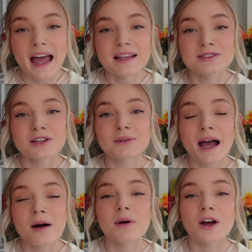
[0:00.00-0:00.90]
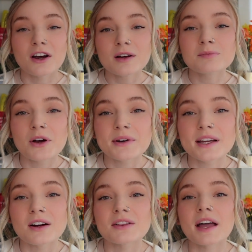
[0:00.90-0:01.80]
and so now her and
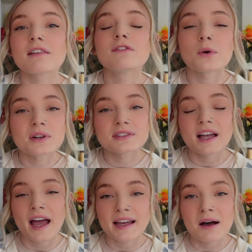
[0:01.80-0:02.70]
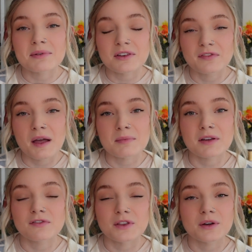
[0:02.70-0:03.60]
Brody are like forced to hang out with the
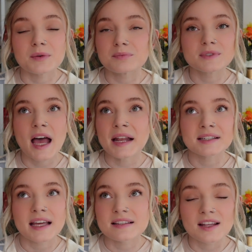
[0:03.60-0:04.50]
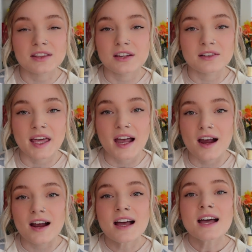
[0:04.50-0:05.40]
family for the 10 days that they're
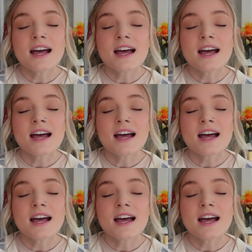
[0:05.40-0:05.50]
there.